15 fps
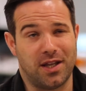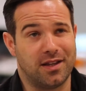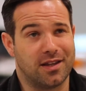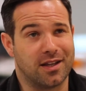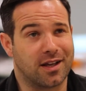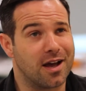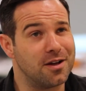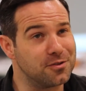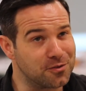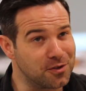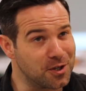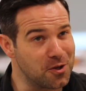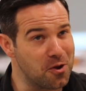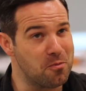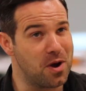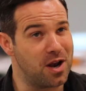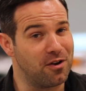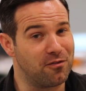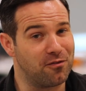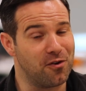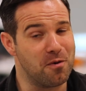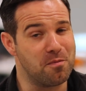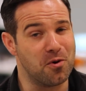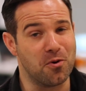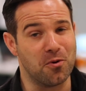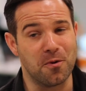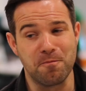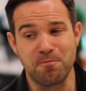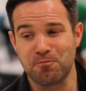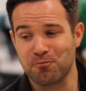the country are doing well at
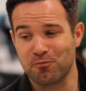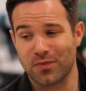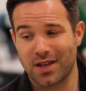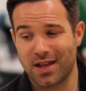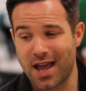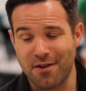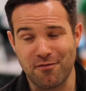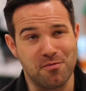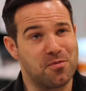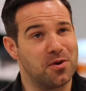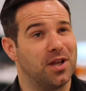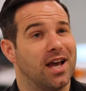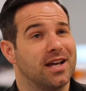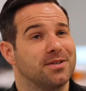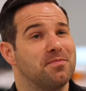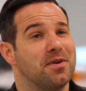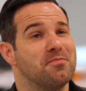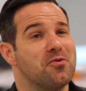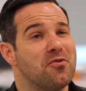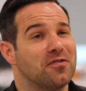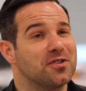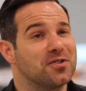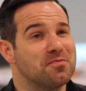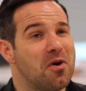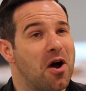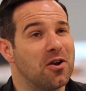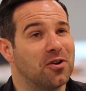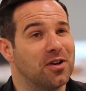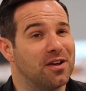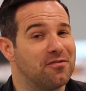football, everybody has a bit more of a
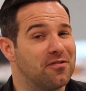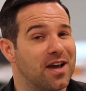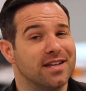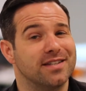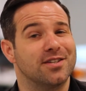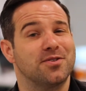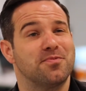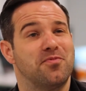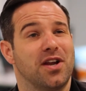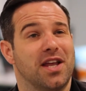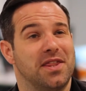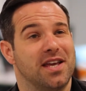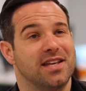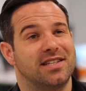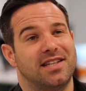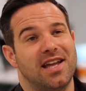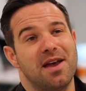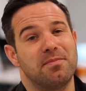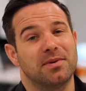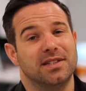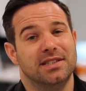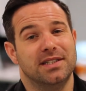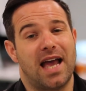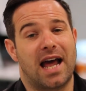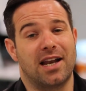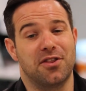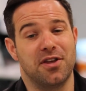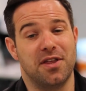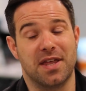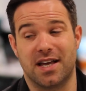smile on their face, a spring in their step, and
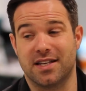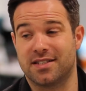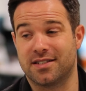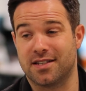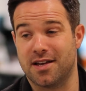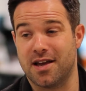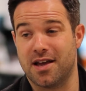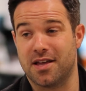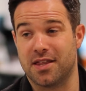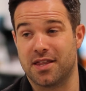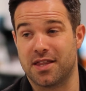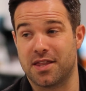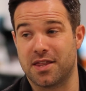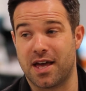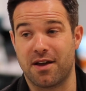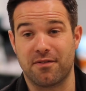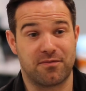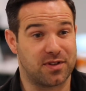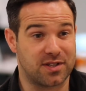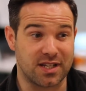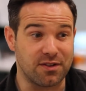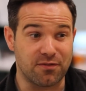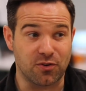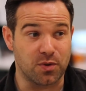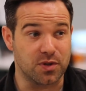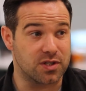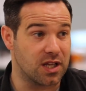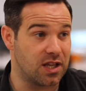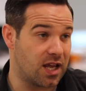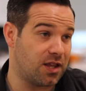I think that's
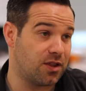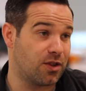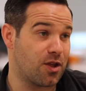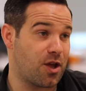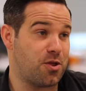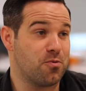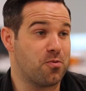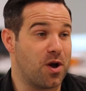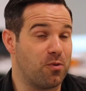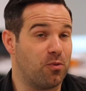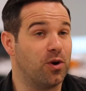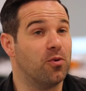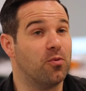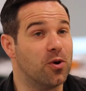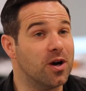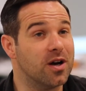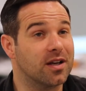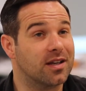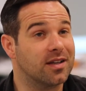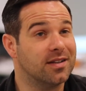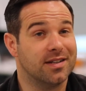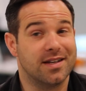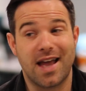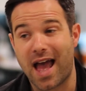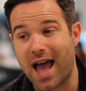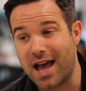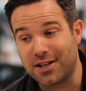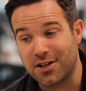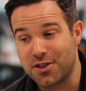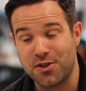influenced in the way we'll work,
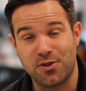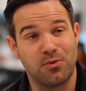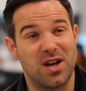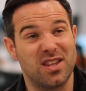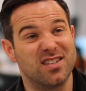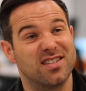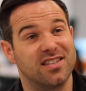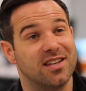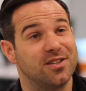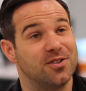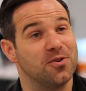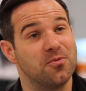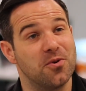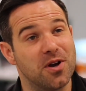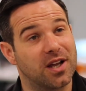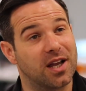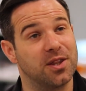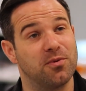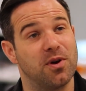and I think the way the city will work, and the